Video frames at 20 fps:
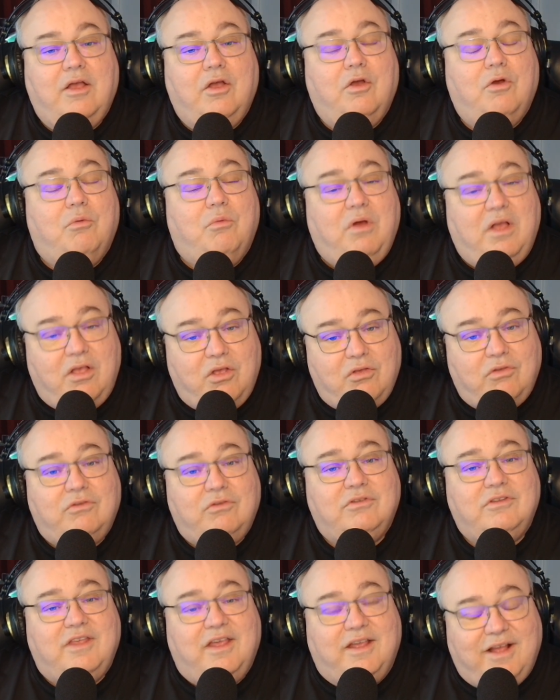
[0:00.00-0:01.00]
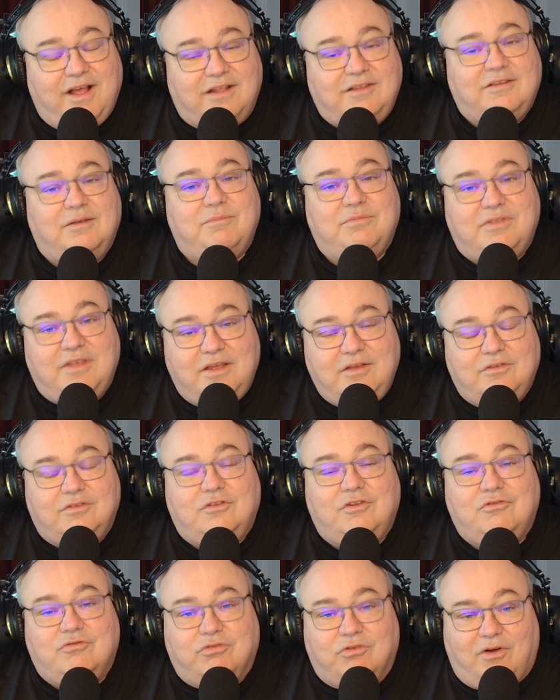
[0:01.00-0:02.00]
Well, you got some things
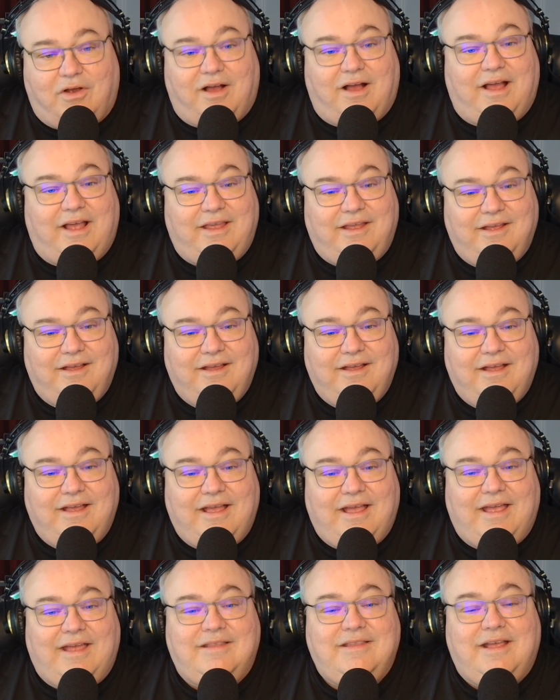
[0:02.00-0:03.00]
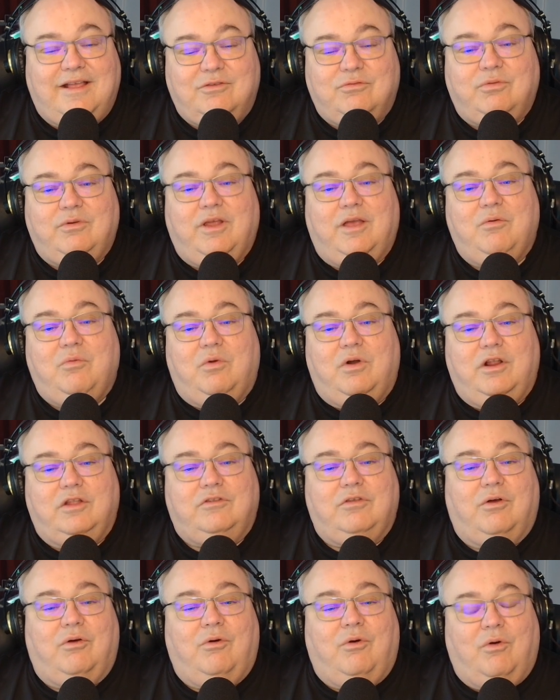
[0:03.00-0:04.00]
to try. And that's what I wanted
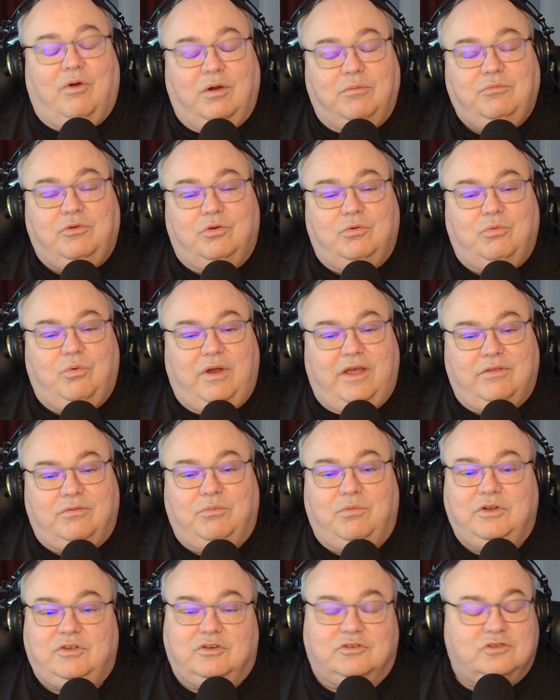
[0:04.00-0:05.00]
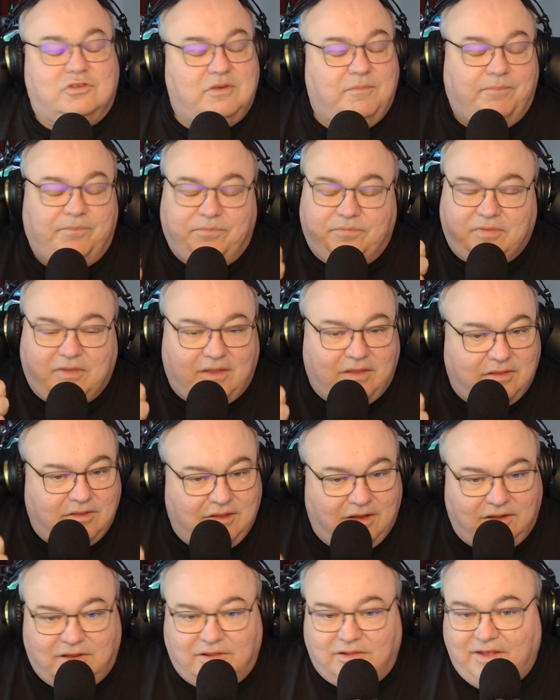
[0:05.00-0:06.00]
to arm you with, which is the
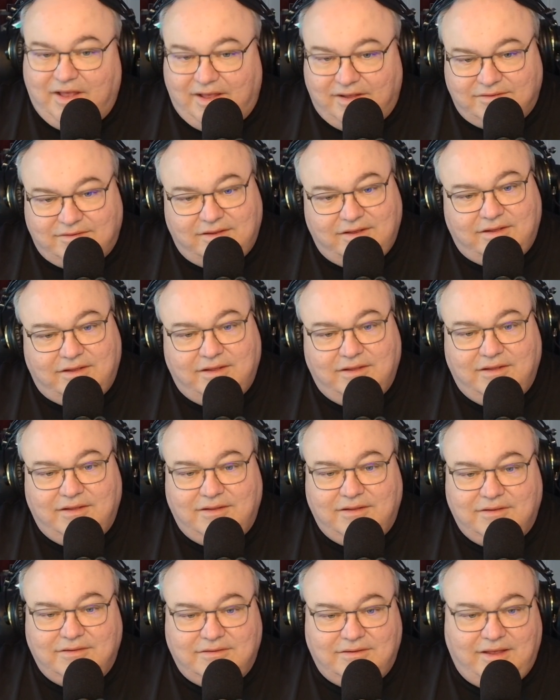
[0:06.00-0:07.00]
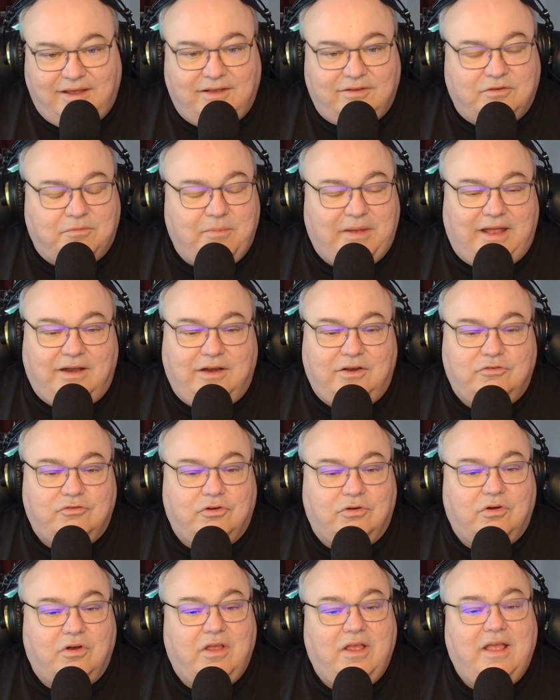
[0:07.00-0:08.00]
classic task
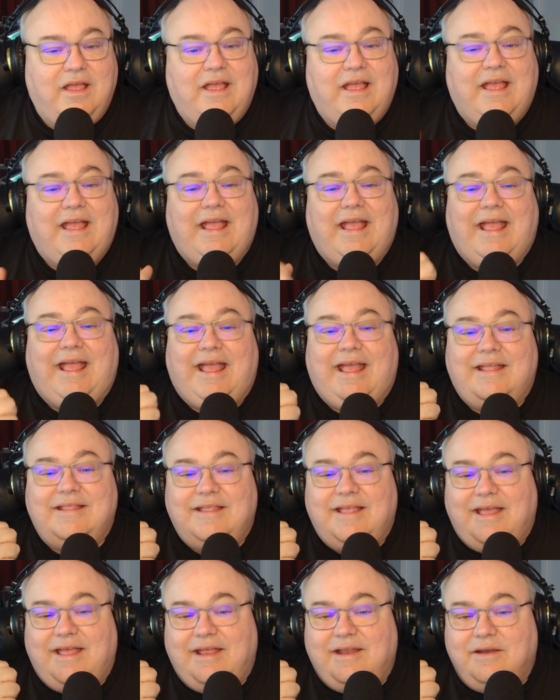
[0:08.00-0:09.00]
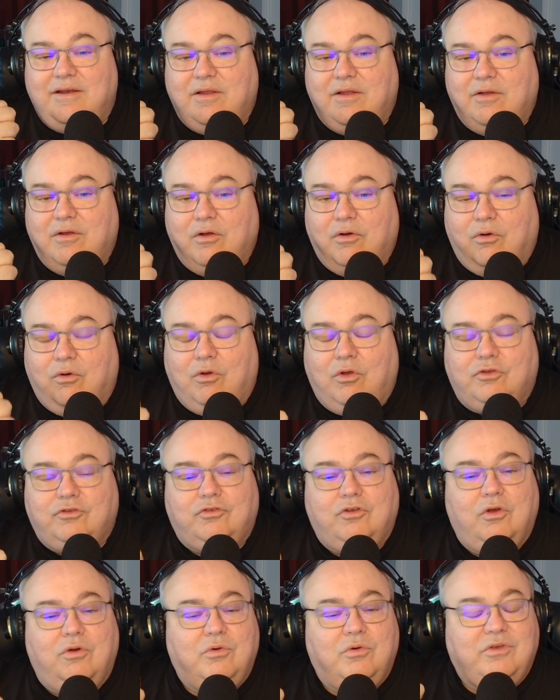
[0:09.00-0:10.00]
manager. And then
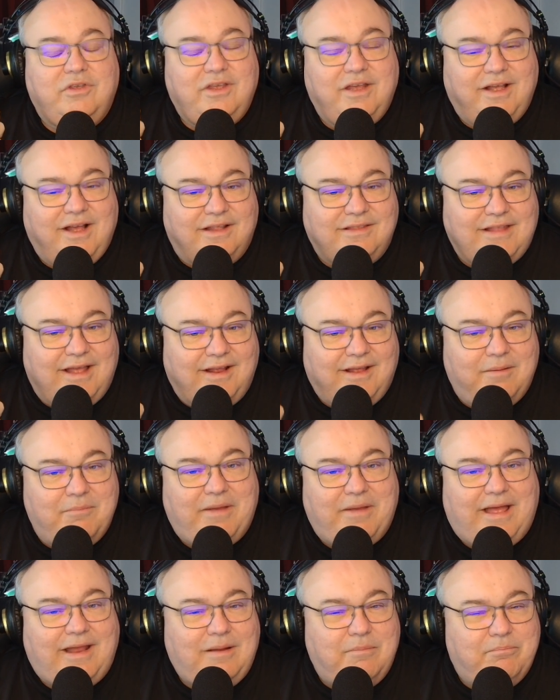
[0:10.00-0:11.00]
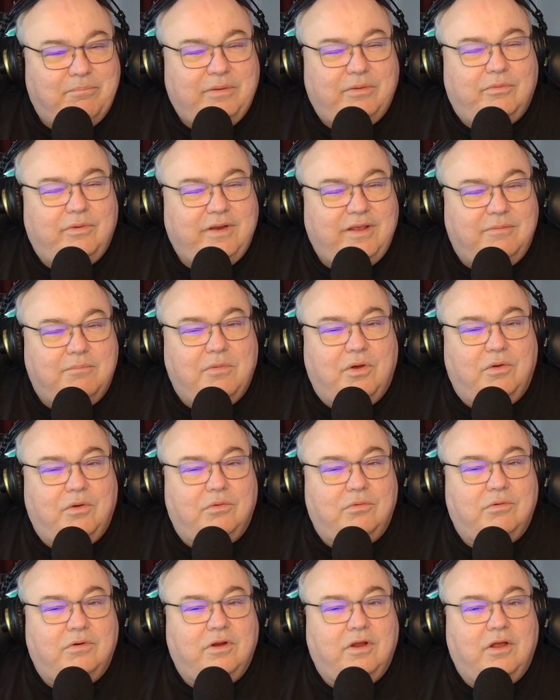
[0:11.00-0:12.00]
also you got that compatibility
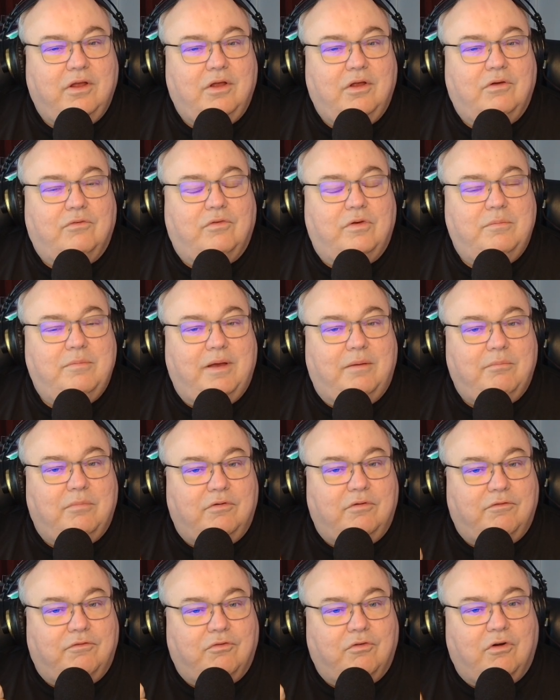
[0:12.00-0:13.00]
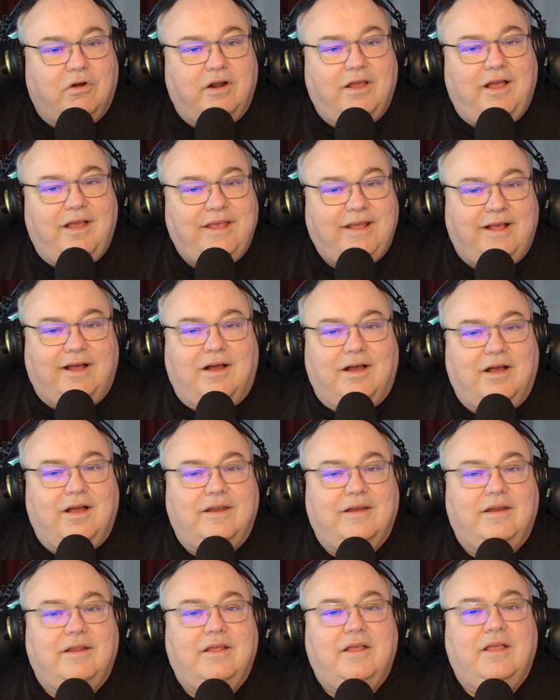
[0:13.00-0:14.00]
mode, remember, for an
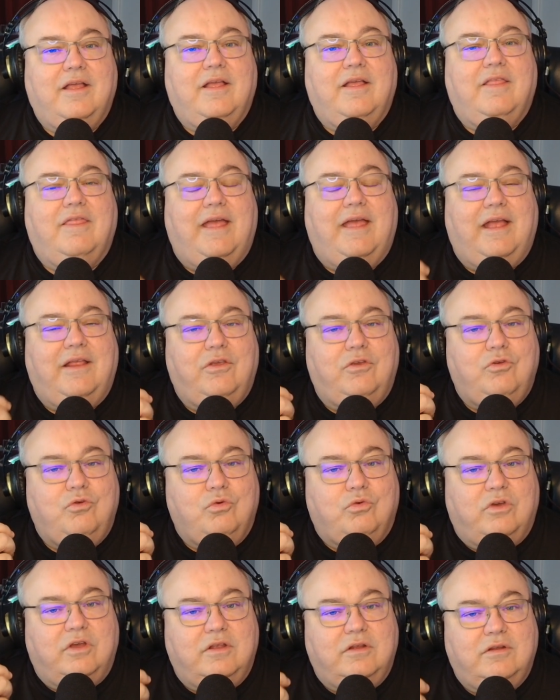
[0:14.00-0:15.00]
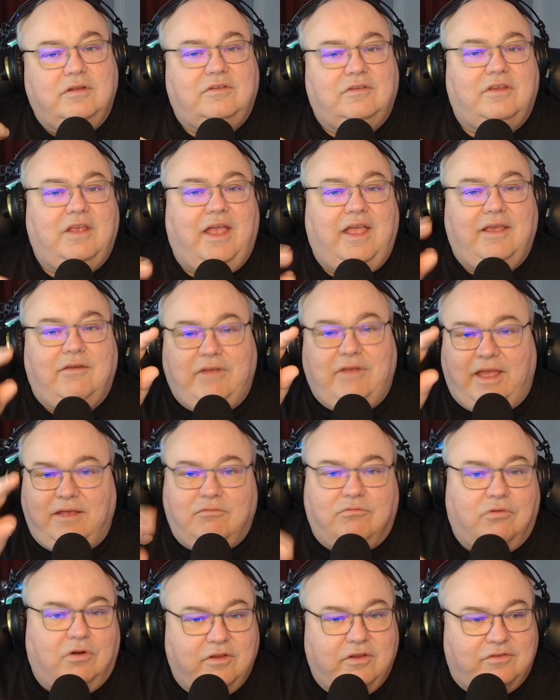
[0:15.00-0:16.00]
icon that you can say, hey,
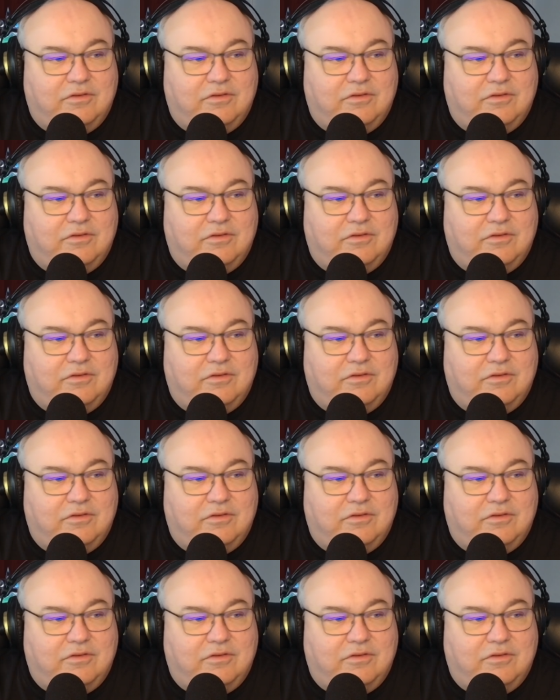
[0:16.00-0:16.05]
run as